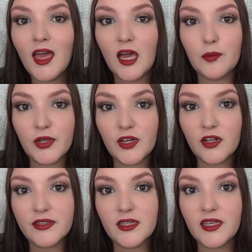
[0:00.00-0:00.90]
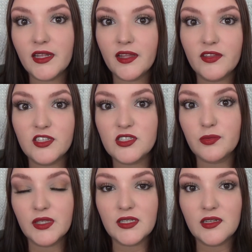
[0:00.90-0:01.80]
and put it on the lid and then
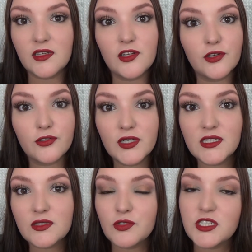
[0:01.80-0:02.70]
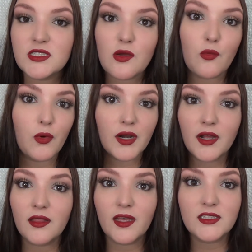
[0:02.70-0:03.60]
just blend it into your crease, which is what
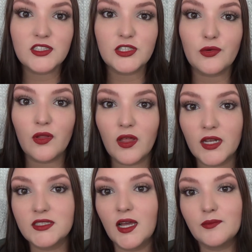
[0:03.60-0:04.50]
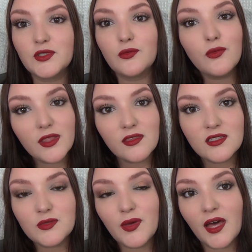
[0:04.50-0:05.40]
I like to do a lot of times with
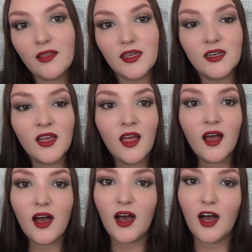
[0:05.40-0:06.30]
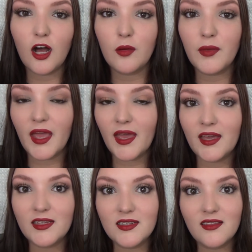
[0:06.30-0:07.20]
this palette.
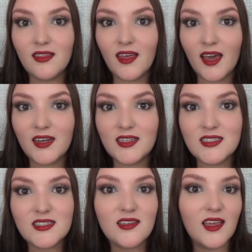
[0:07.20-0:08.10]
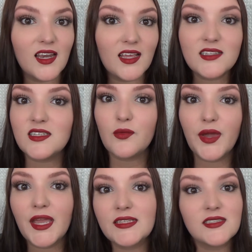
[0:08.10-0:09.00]
And that is an easy
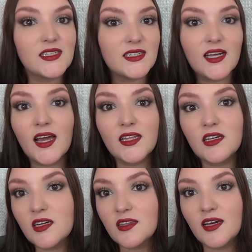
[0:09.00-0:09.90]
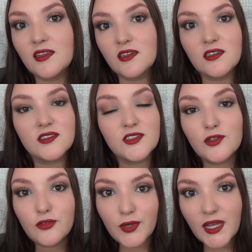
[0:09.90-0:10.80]
way to get an eye look that looks
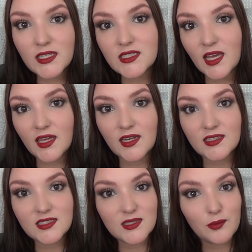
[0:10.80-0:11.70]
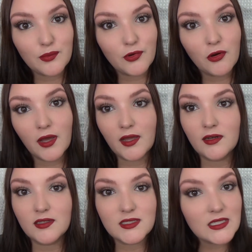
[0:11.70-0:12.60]
great, and it's simple
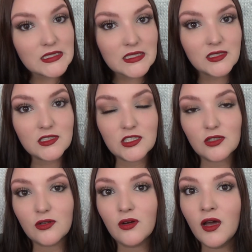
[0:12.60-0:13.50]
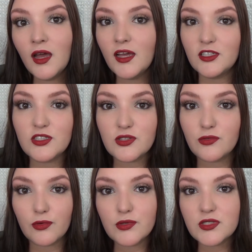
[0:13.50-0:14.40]
and it's easy to do. Just
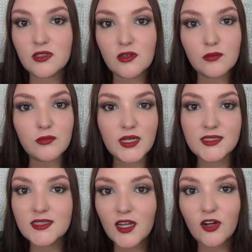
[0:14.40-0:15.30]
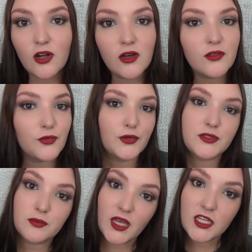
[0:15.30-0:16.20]
throw some mascara on, throw
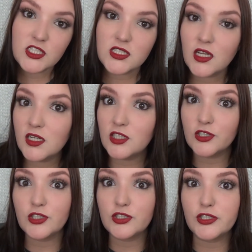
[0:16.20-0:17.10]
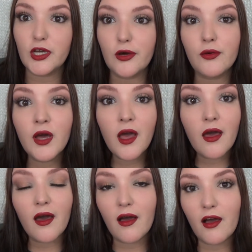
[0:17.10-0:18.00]
some lashes on, and you're good to go.
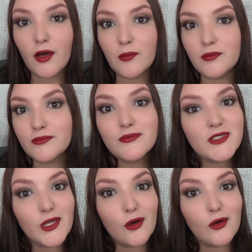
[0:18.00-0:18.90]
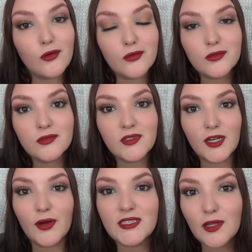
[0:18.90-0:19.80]
So, you
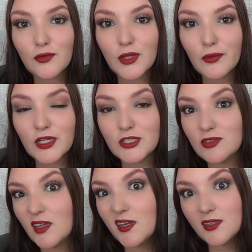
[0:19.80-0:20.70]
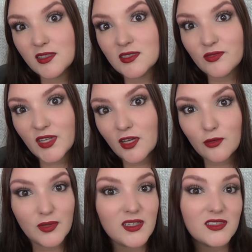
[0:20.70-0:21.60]
know, I didn't really want to do that in this video
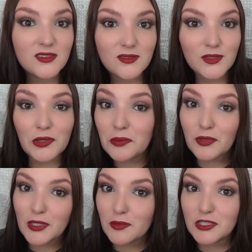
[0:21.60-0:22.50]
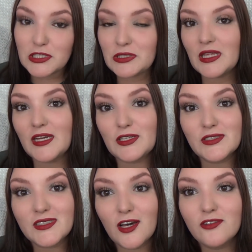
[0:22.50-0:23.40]
because you can pretty much do that
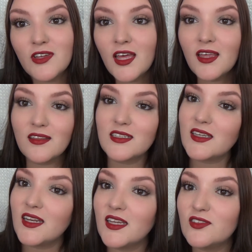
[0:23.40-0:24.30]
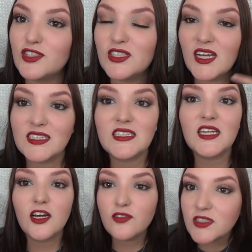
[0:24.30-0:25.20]
yourself. This kind of gives you an
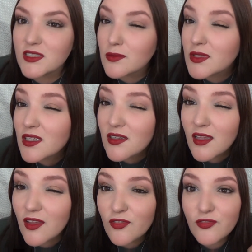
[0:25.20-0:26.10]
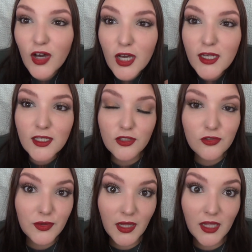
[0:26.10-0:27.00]
idea of just something like fun and
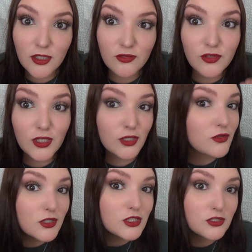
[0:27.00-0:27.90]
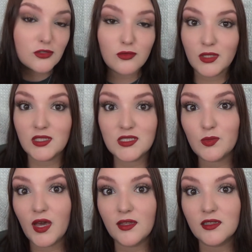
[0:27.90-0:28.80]
creative that you could do with this
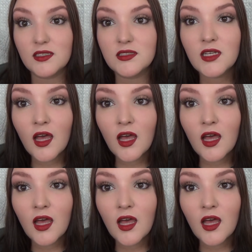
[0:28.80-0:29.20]
palette.